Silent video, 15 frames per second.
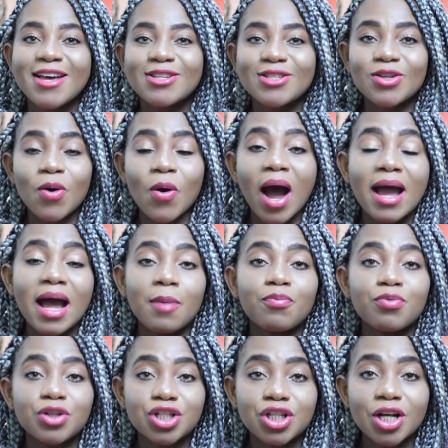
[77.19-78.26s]
So I
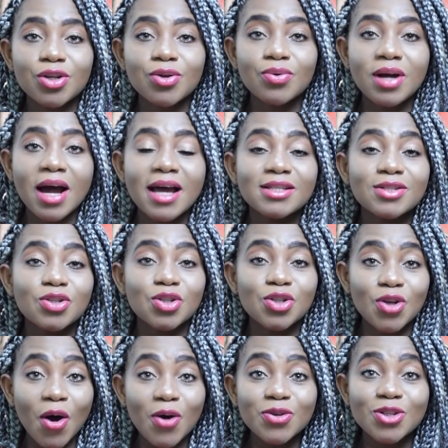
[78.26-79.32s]
appreciate you guys
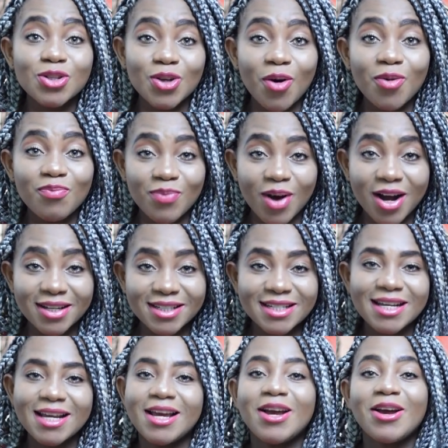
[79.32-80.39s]
so, so much.
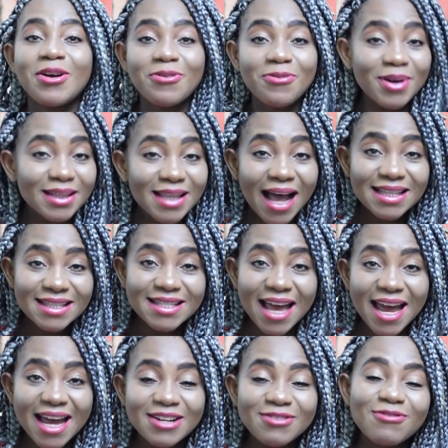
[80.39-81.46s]
With that
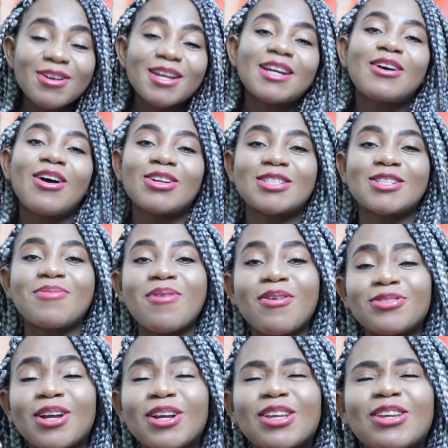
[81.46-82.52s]
said, we got some
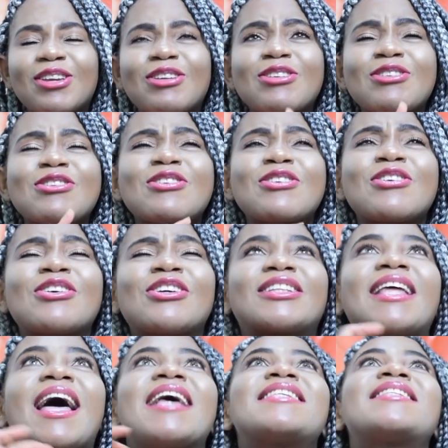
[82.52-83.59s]
of the
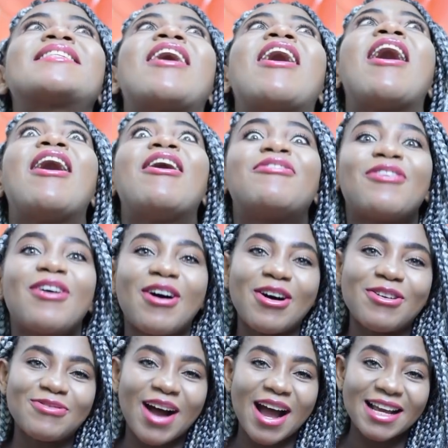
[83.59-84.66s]
cutest stuff.
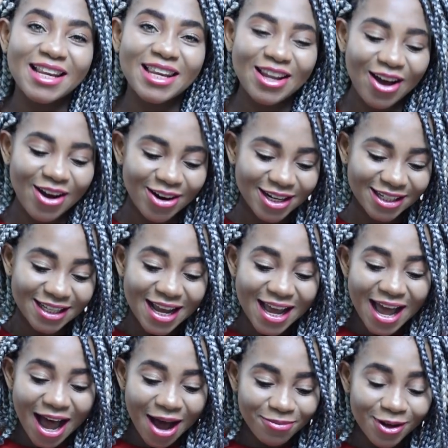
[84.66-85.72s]
Oh my lord.
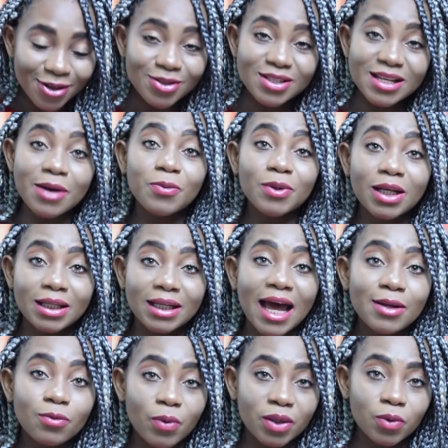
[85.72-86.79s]
I'm going to start with the
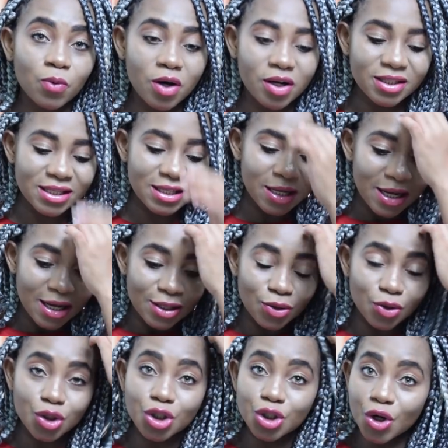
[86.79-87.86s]
lightweight ones
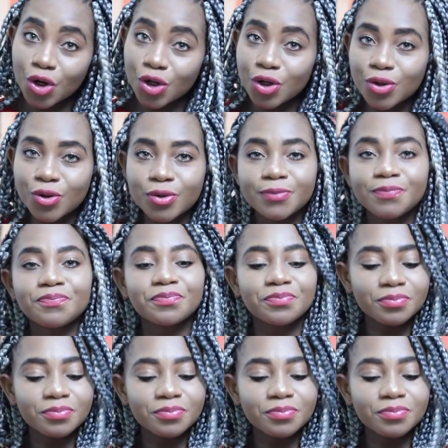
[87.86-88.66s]
to show you.